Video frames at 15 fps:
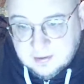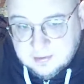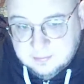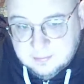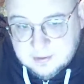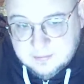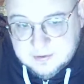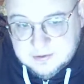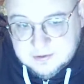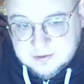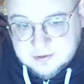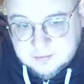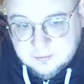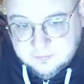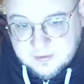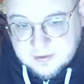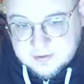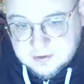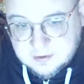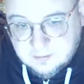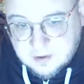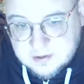Like many businesses, we're
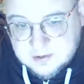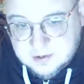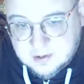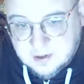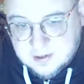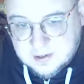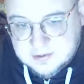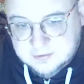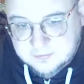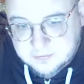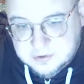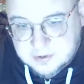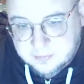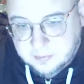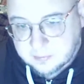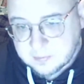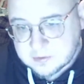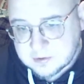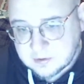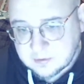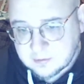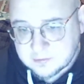facing rising costs for shipping
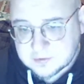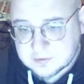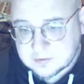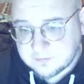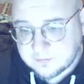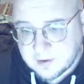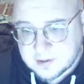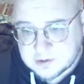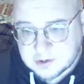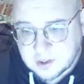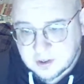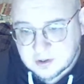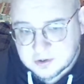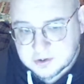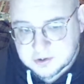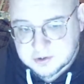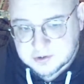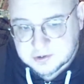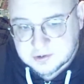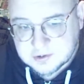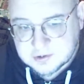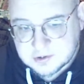materials and freight
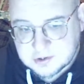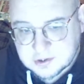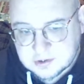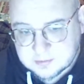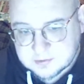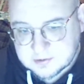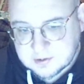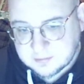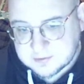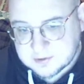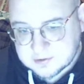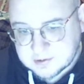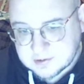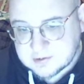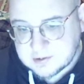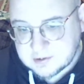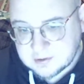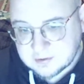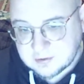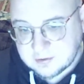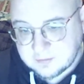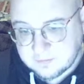charges, and this adjustment helps us
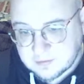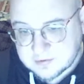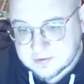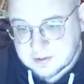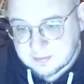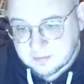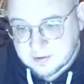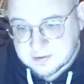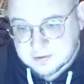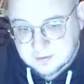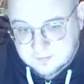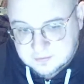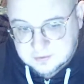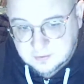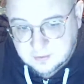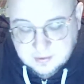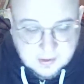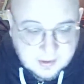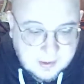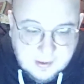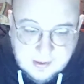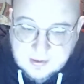continue to deliver the same great service and quality.
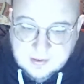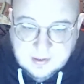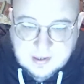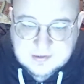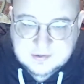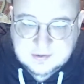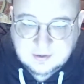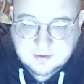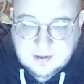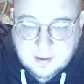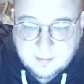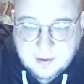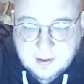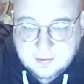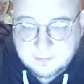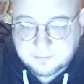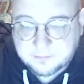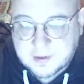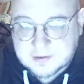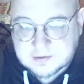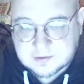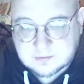That's still not bad.
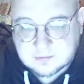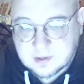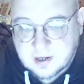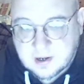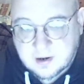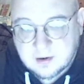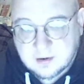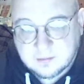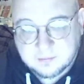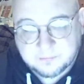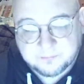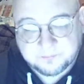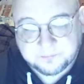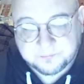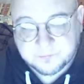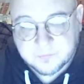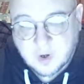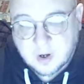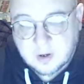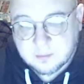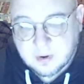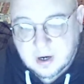That's kind of
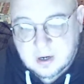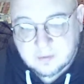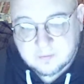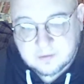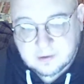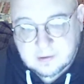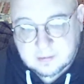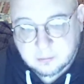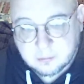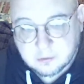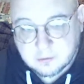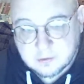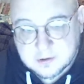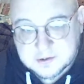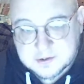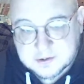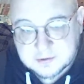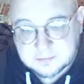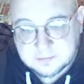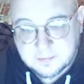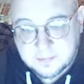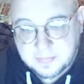on par with a lot of breweries.
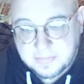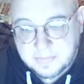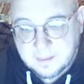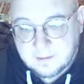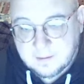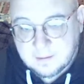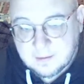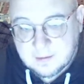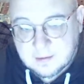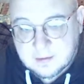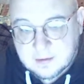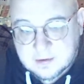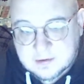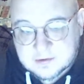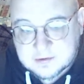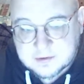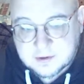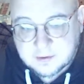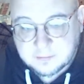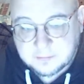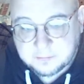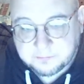
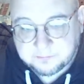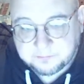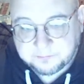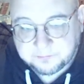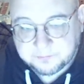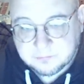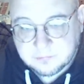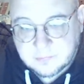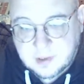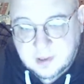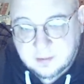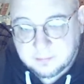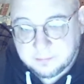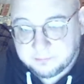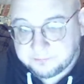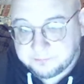So, yeah.